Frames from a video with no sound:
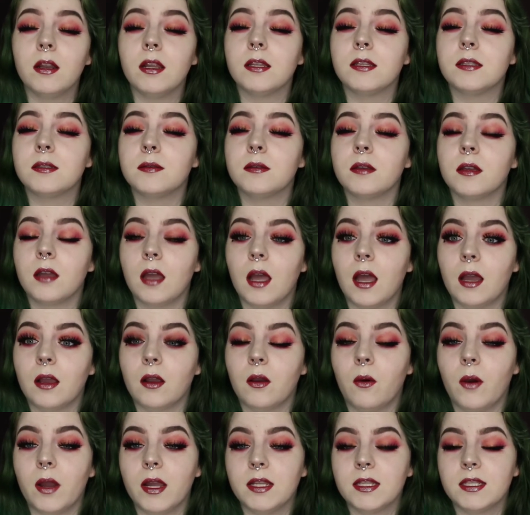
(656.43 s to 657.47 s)
It's
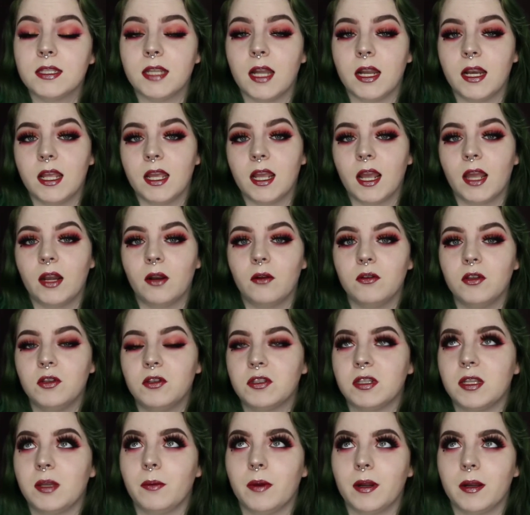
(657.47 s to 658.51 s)
quite stunning. I don't
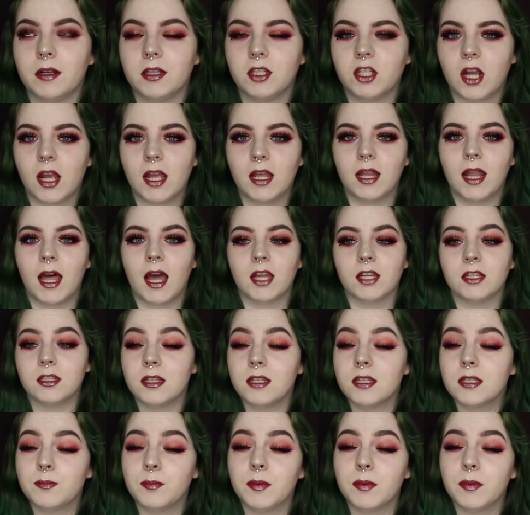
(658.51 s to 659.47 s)
usually wear giant lashes,